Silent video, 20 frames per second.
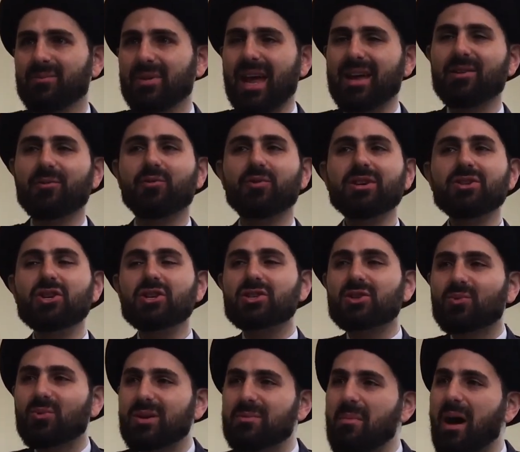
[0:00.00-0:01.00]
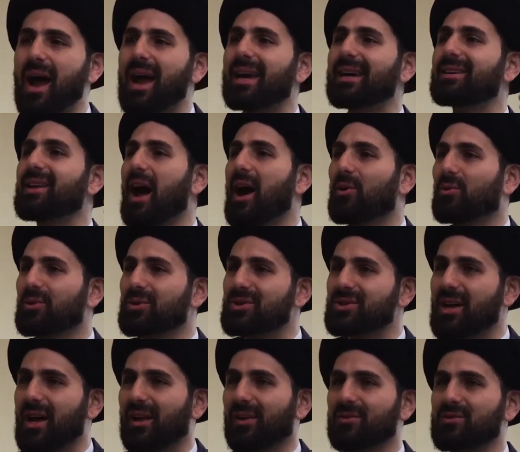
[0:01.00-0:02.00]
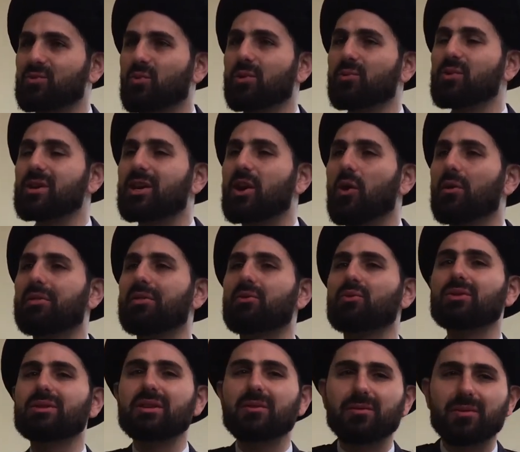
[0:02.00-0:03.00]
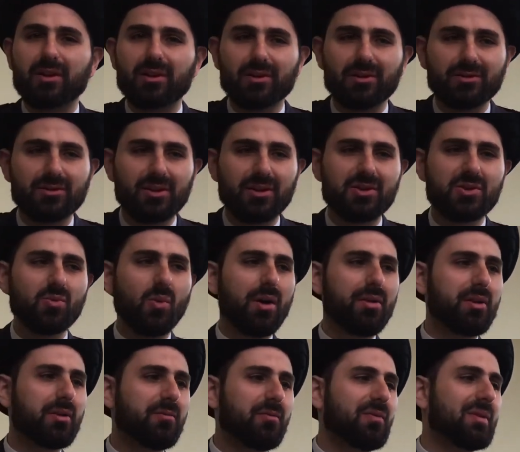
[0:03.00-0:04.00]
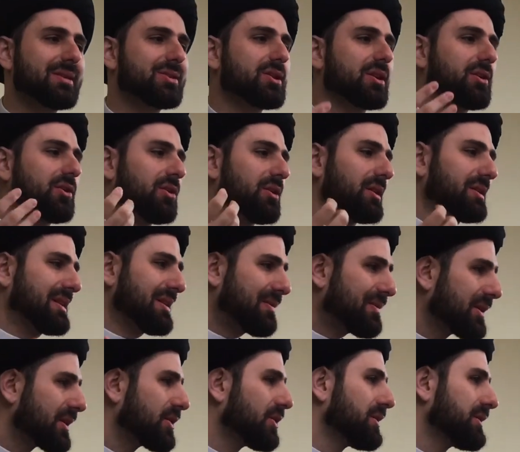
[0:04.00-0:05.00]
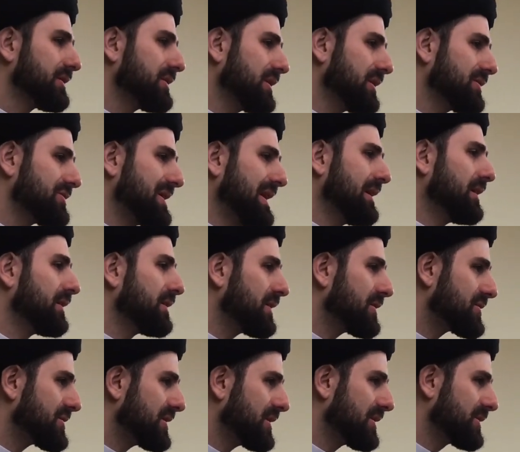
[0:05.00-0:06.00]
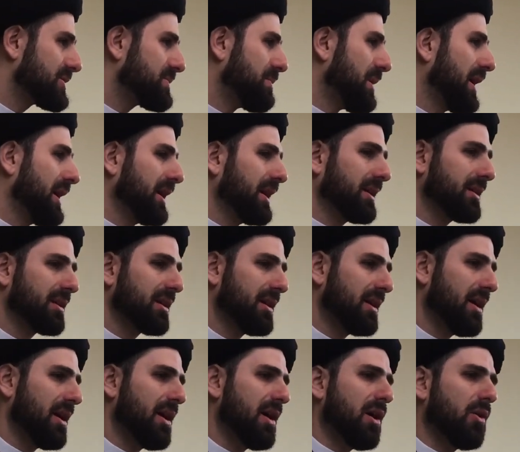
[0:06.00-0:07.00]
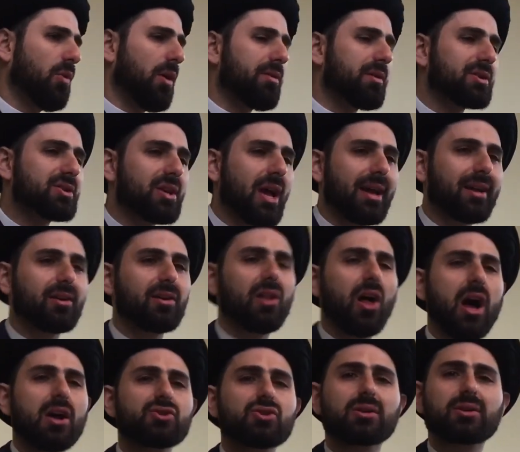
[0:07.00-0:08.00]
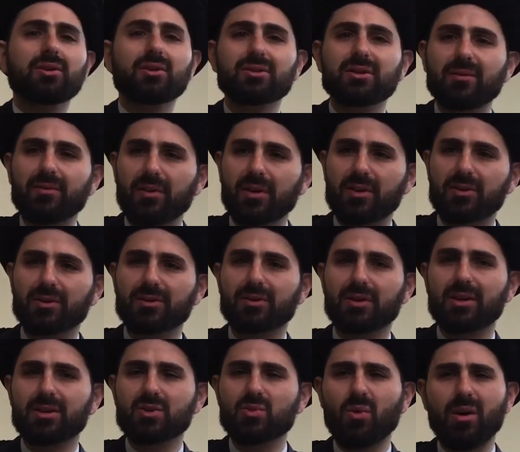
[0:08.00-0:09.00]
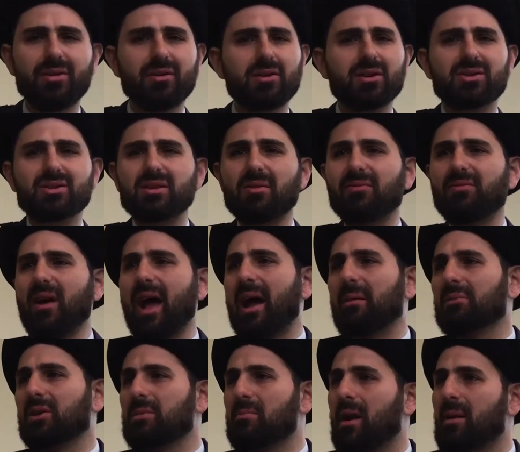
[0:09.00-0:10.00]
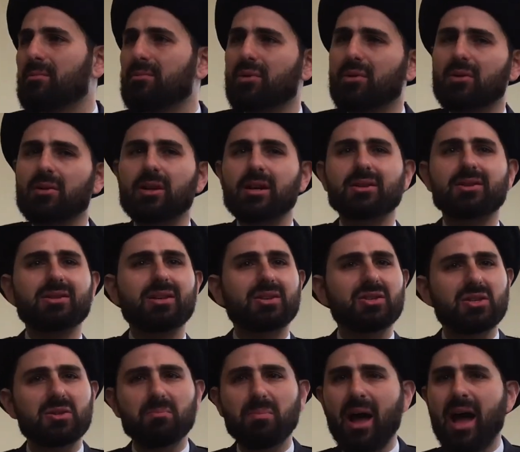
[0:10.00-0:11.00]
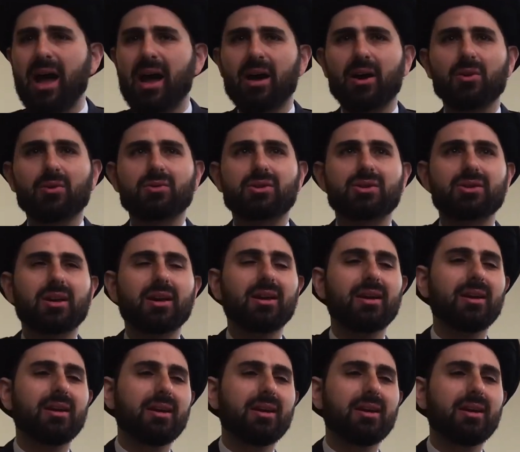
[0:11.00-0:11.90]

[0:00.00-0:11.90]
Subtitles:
And if we just remind ourselves when we go through difficulties, whether physical difficulties, illnesses, pain, whether psychological difficulties, whether it's a family member, it's a spouse,